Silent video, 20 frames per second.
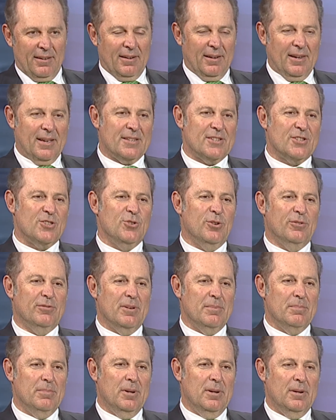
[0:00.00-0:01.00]
last
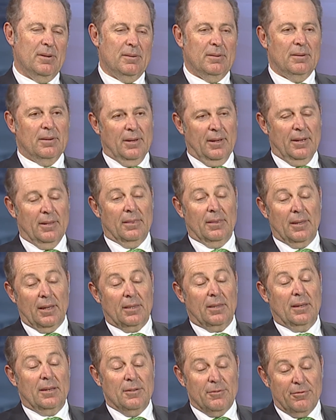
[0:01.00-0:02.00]
November, and
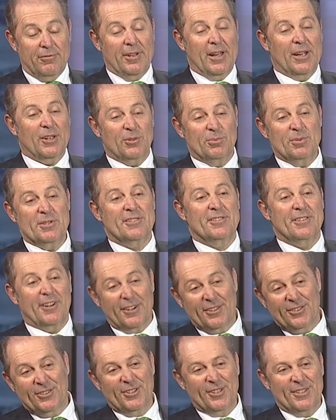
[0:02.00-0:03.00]
that in fact we
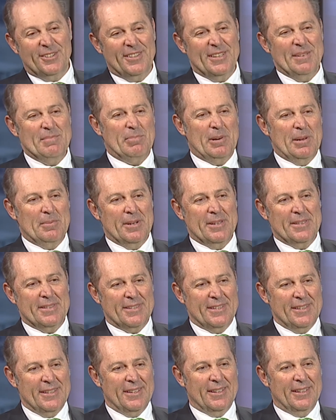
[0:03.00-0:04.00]
started
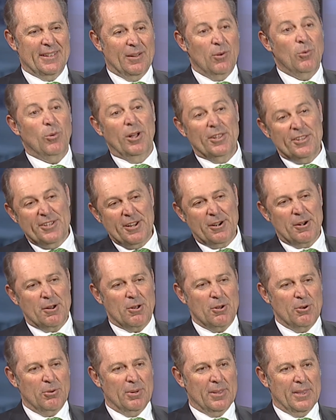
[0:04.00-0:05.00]
implementing 1 year
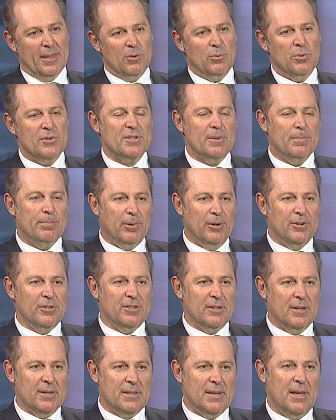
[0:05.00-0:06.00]
ago when I was
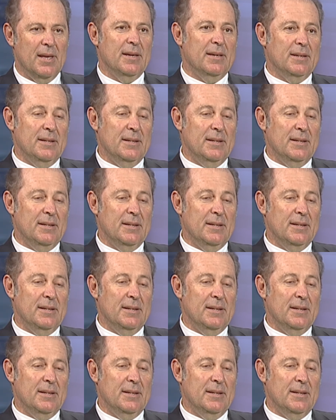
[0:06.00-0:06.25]
appointed,